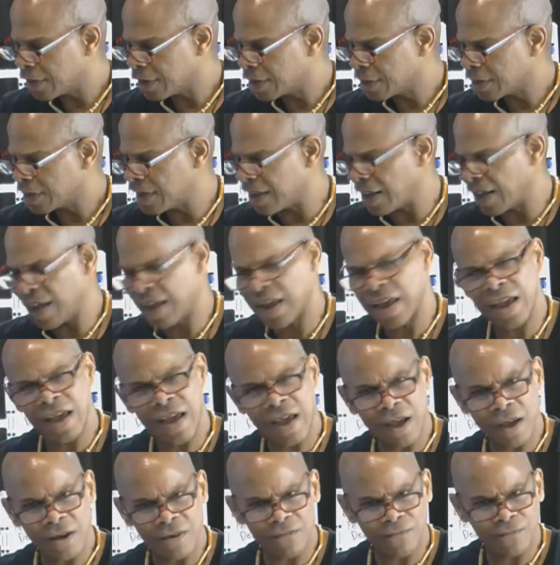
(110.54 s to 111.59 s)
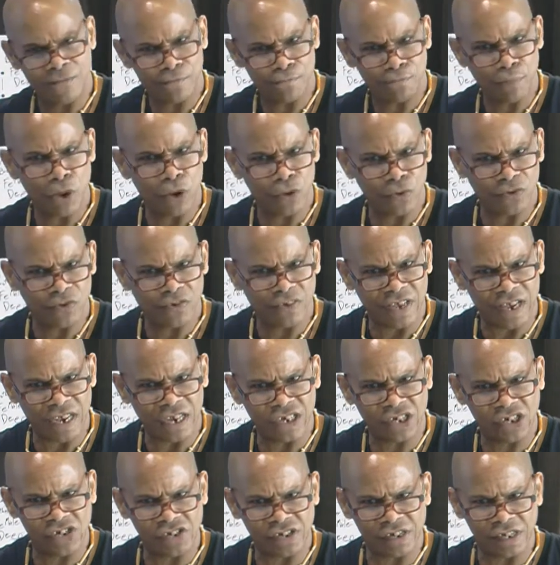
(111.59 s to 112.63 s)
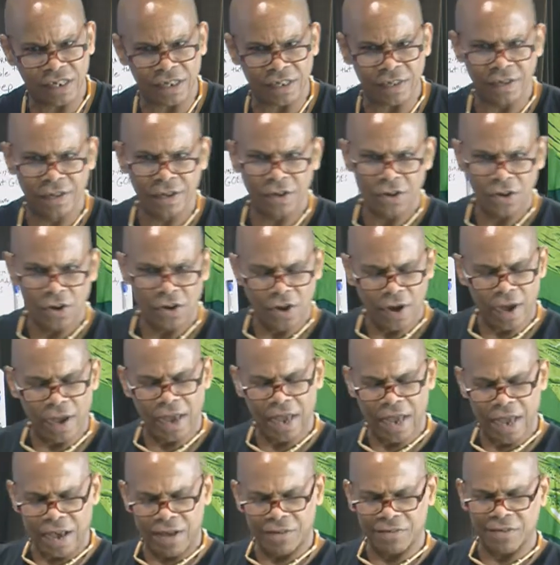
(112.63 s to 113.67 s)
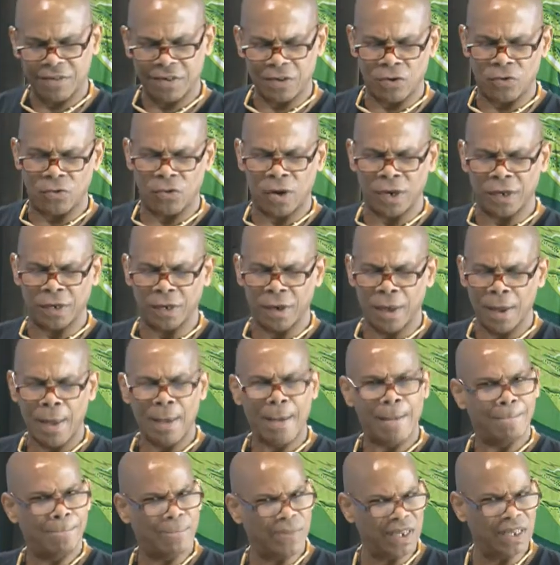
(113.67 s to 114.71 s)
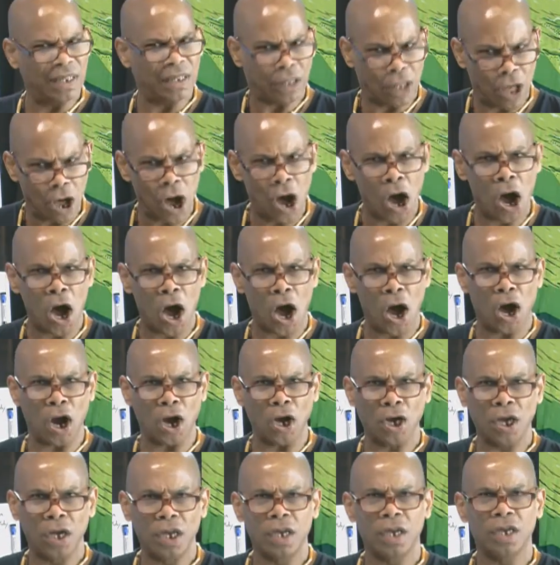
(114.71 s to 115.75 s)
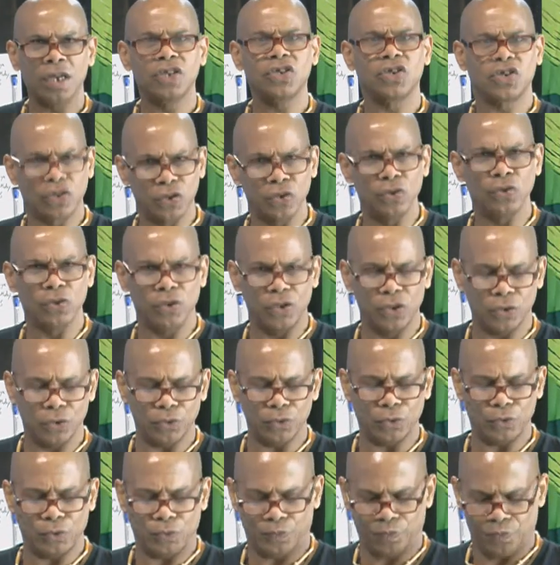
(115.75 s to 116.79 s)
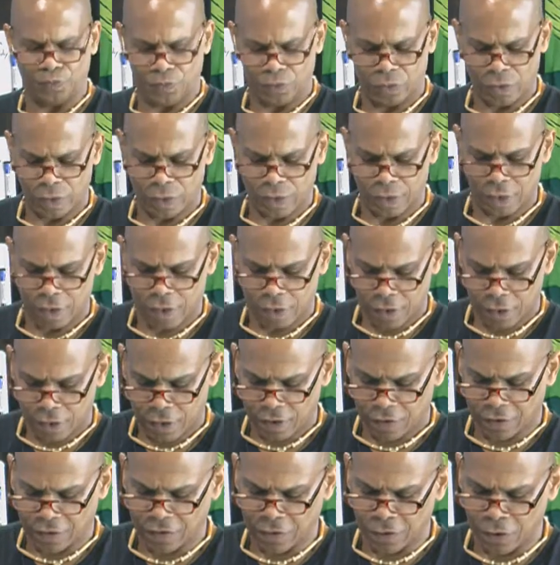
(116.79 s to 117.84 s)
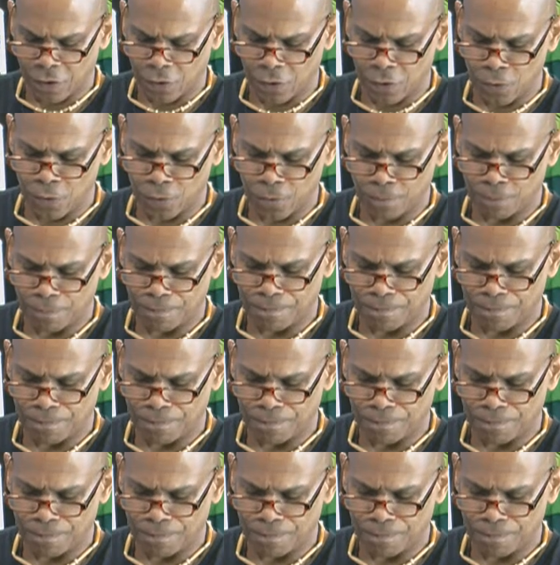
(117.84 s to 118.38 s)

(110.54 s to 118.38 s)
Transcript: To have possession or have someone belong to you. So